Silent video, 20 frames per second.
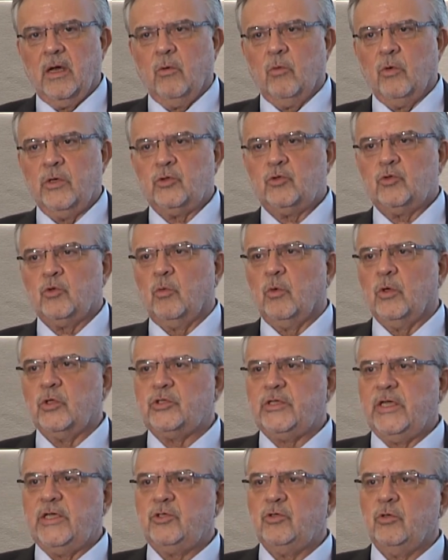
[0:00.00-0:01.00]
which
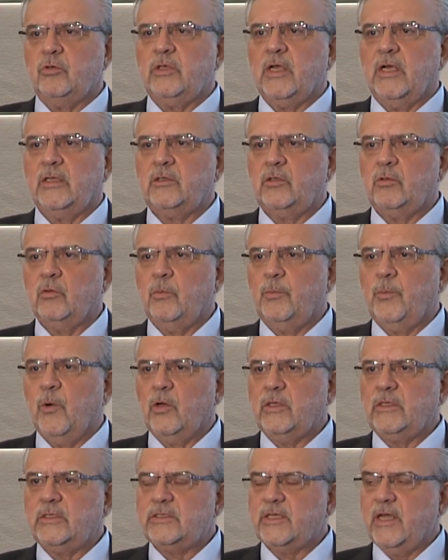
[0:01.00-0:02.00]
was issued at
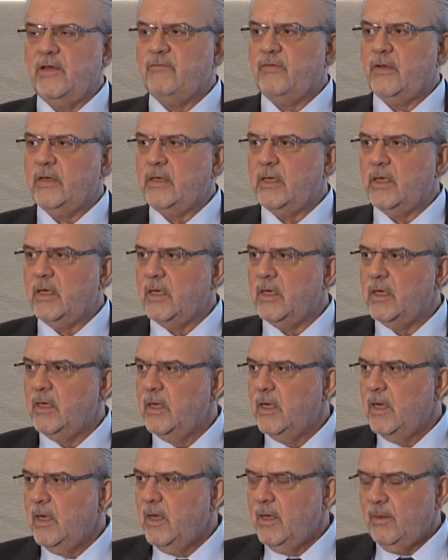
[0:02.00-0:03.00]

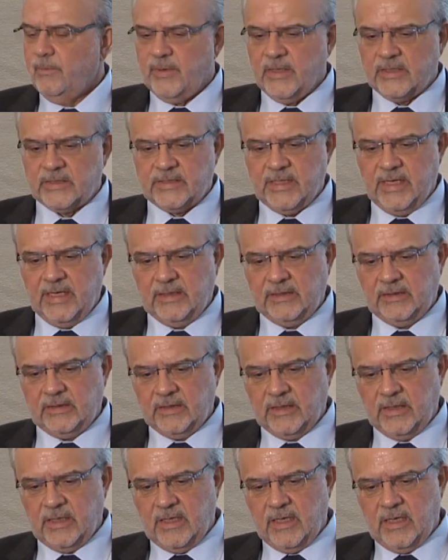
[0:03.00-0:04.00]

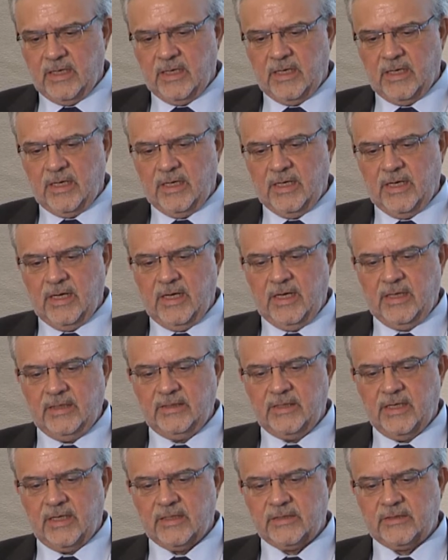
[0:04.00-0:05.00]
2.7%
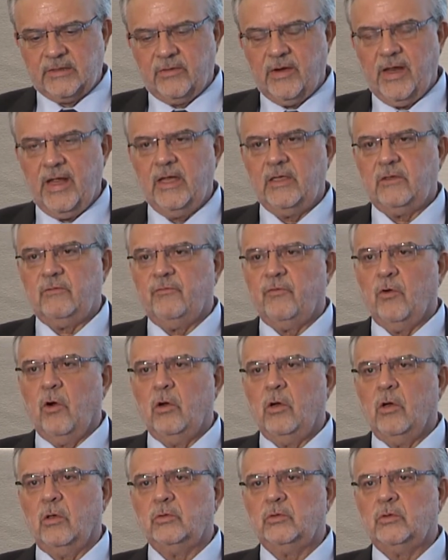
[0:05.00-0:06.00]
interest rate,
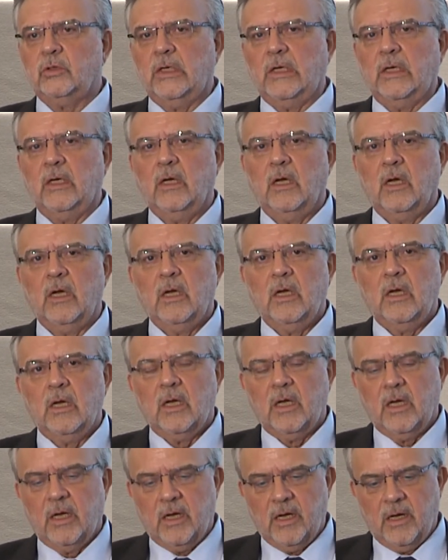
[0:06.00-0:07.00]
followed
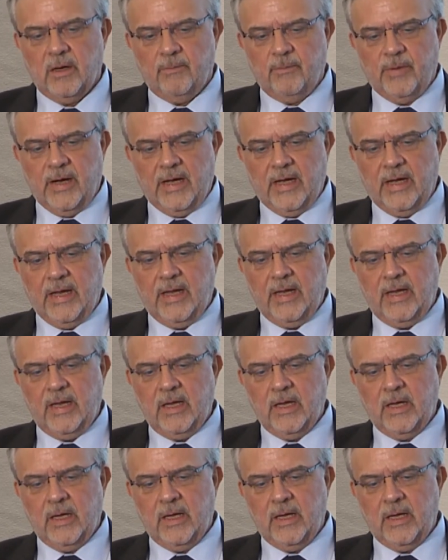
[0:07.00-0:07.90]
uh, by uh,